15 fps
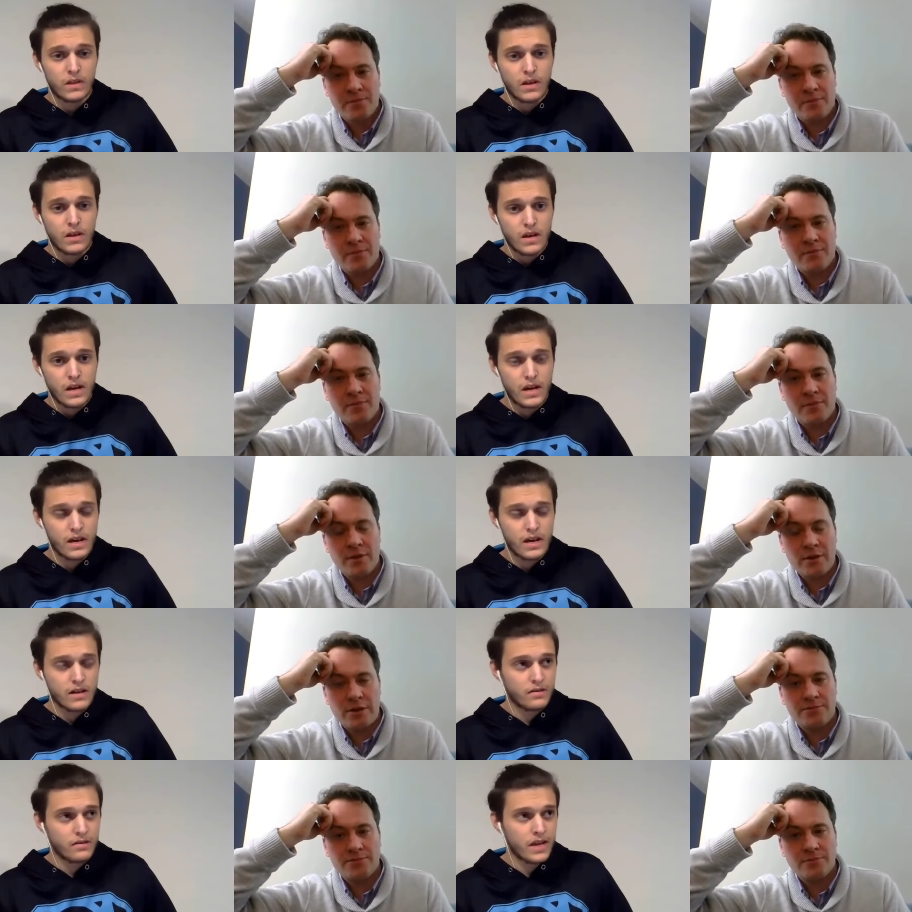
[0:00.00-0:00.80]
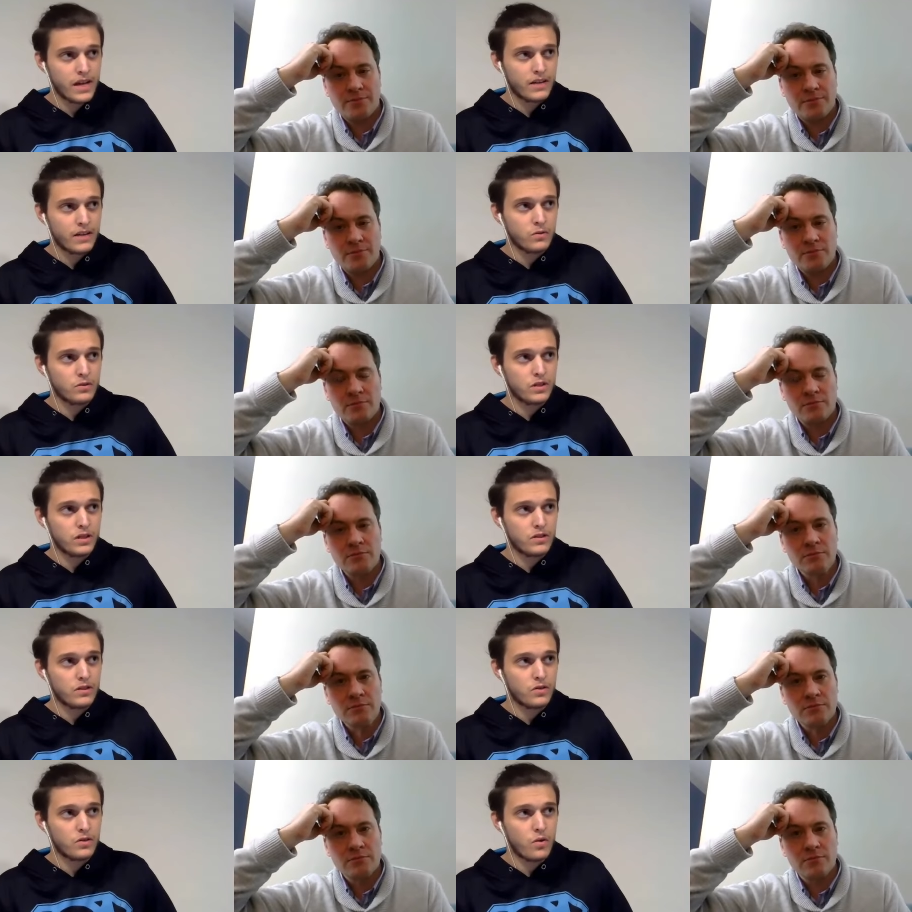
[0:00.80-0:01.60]
Speaker 1: And that goes into
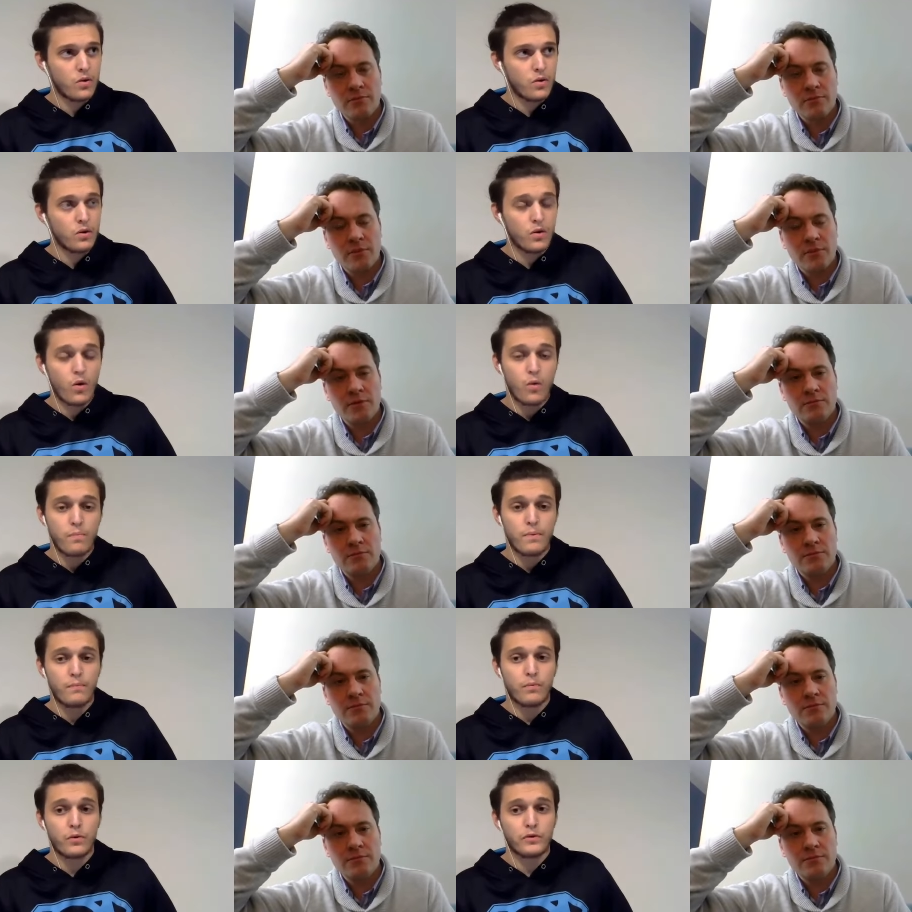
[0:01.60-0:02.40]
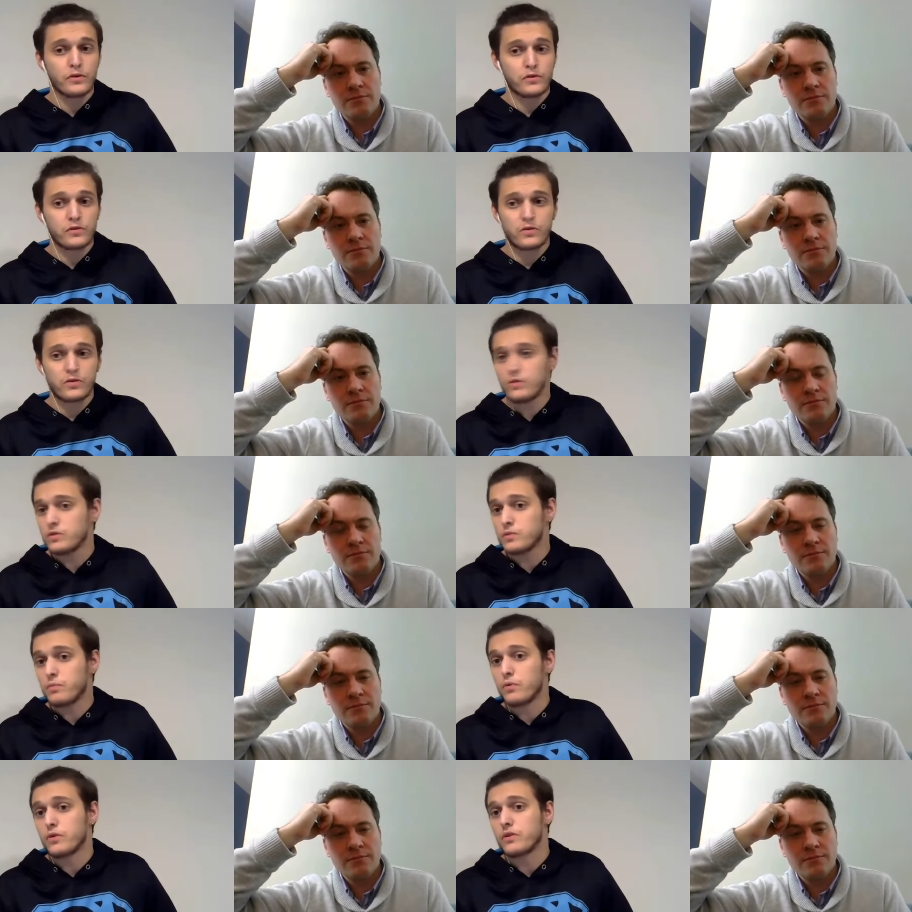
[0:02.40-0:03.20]
the whole open borders, closed
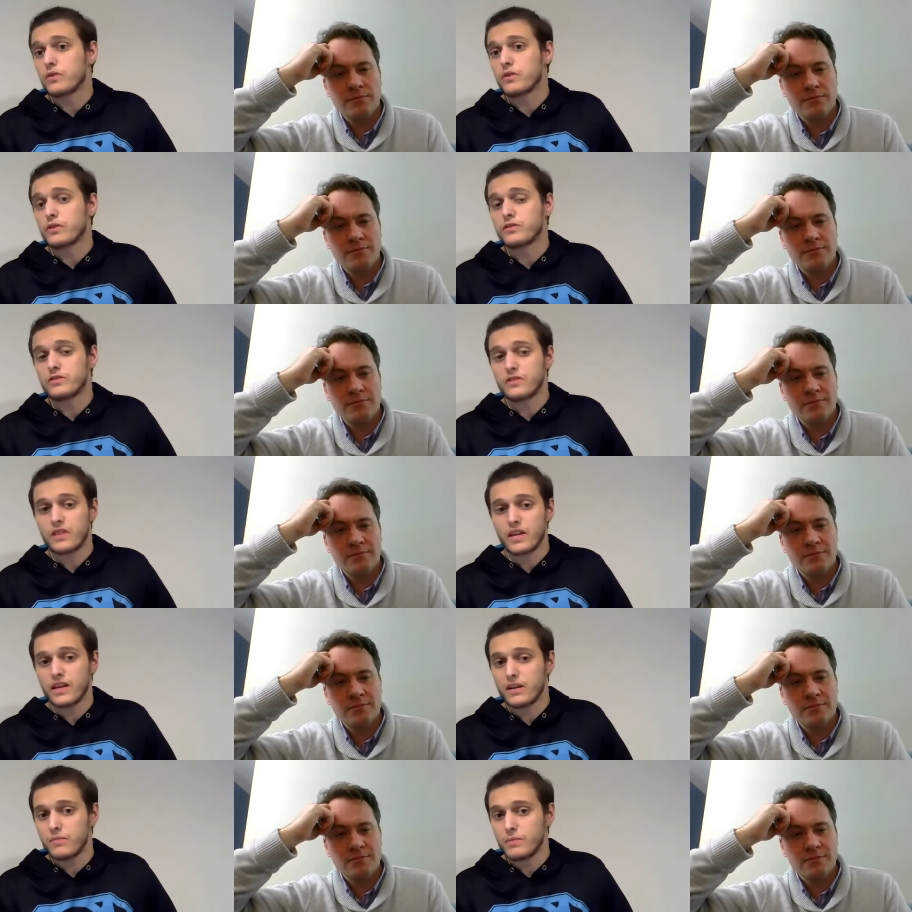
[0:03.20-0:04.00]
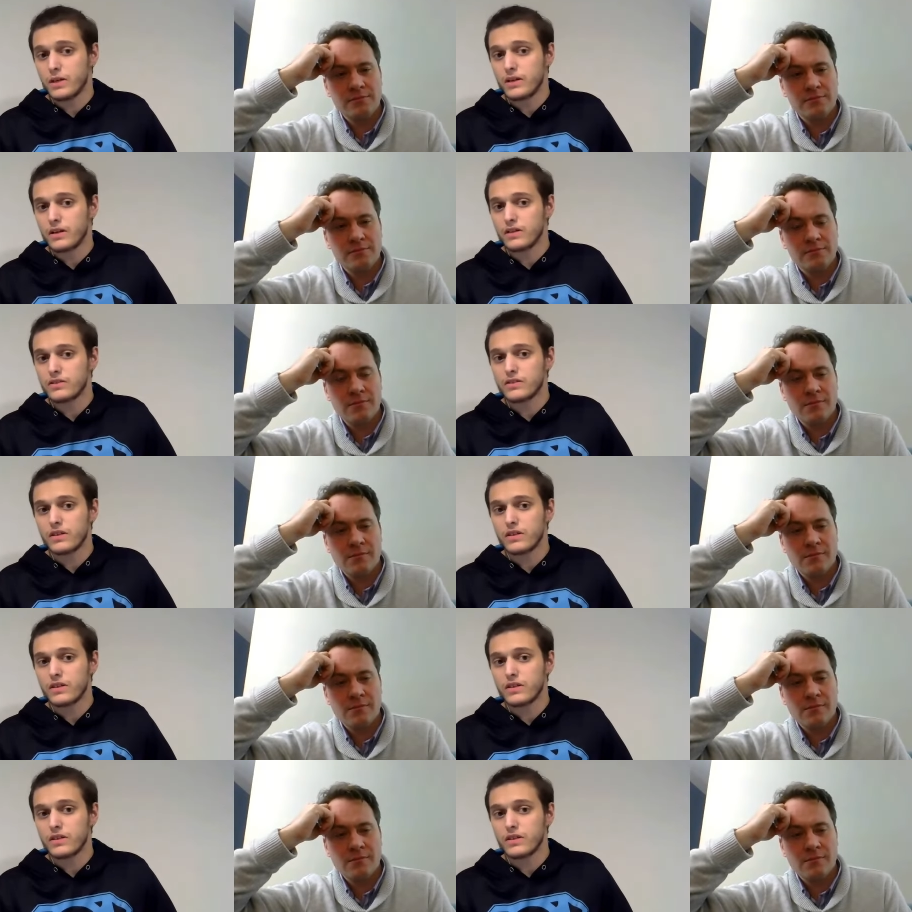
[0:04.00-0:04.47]
borders thing, because